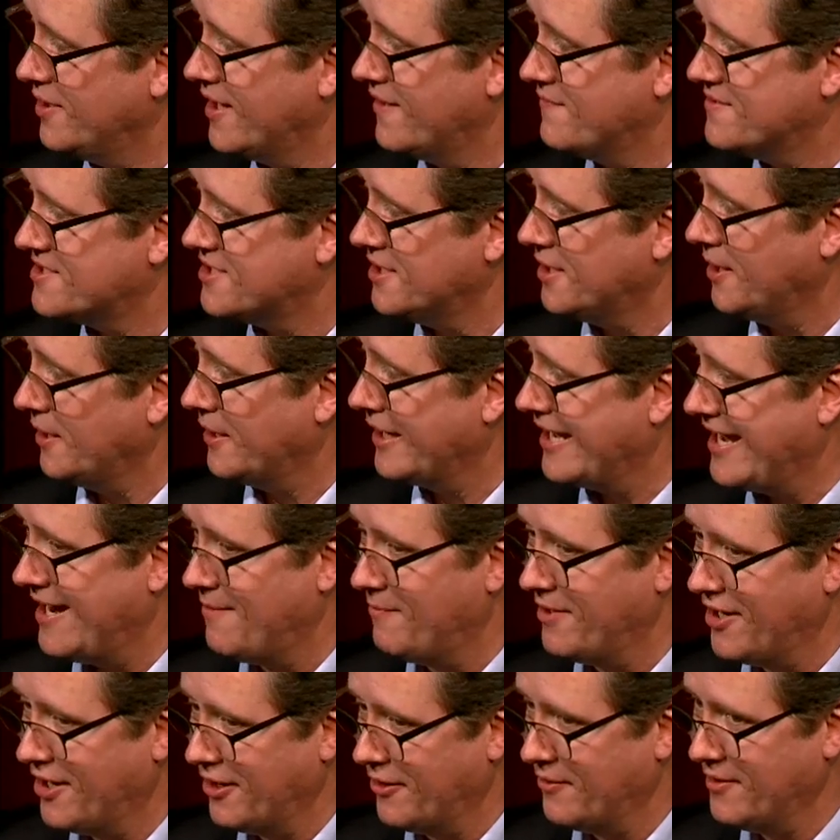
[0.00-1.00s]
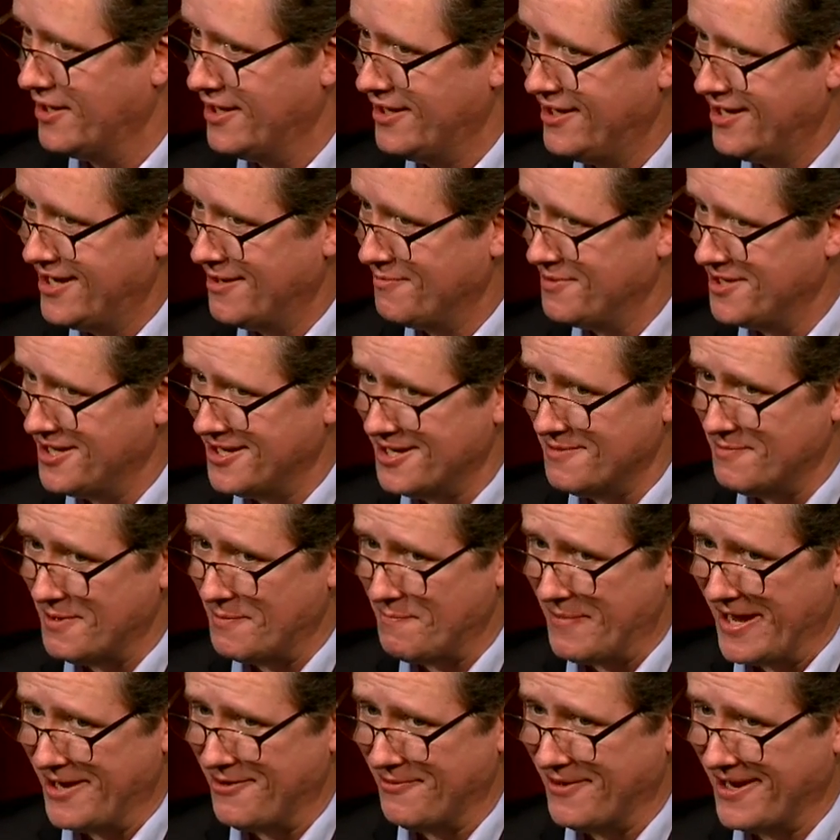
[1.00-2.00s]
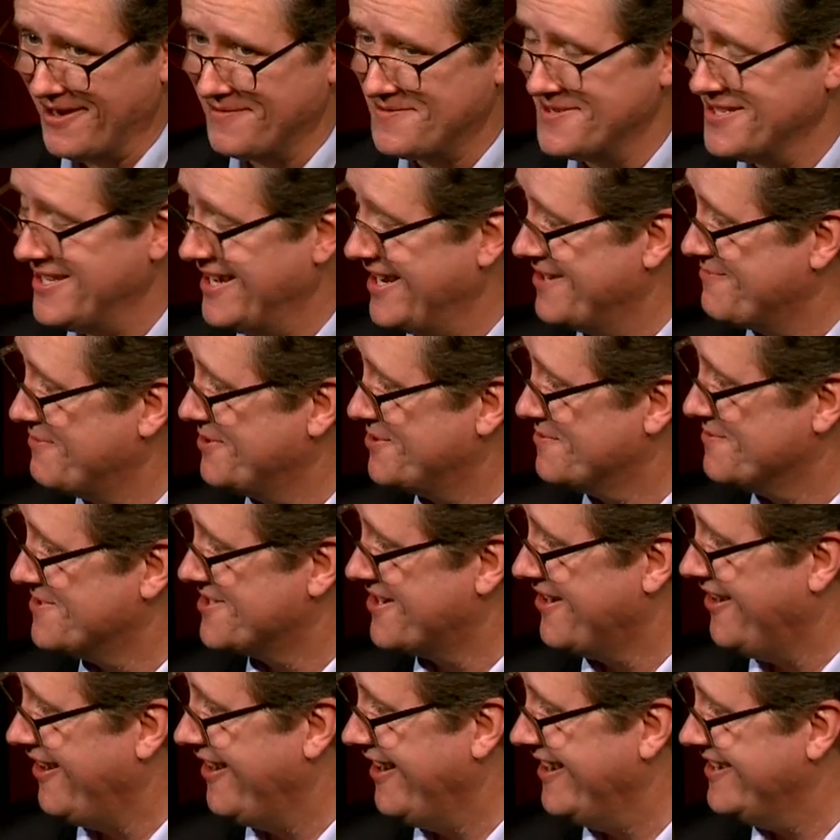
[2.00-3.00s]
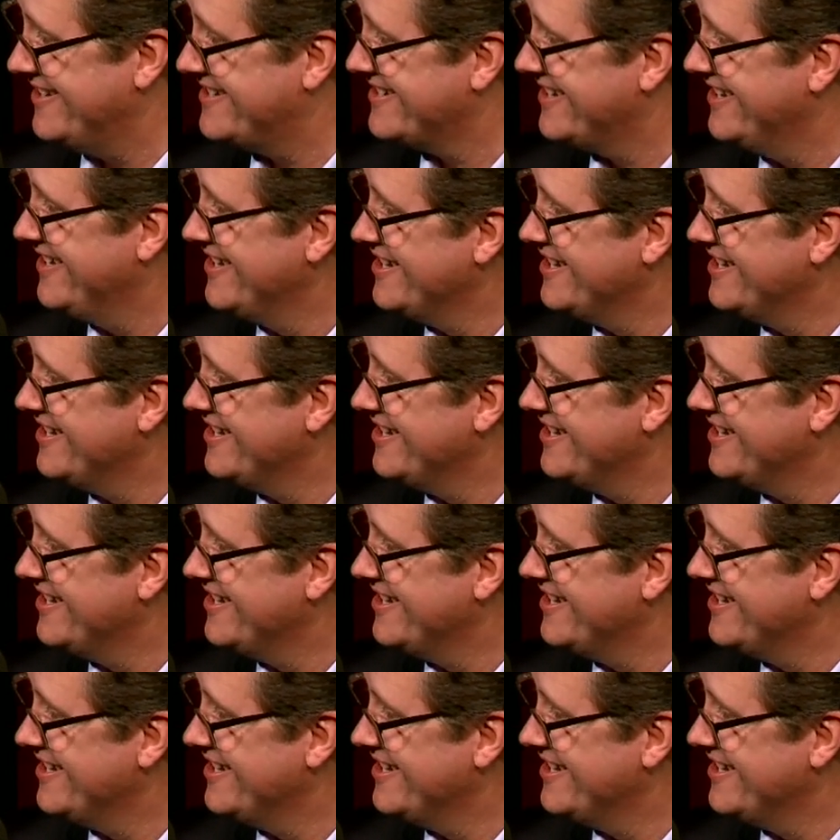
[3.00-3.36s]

You gave us a little cameo and we did a bit better after that, which was kind.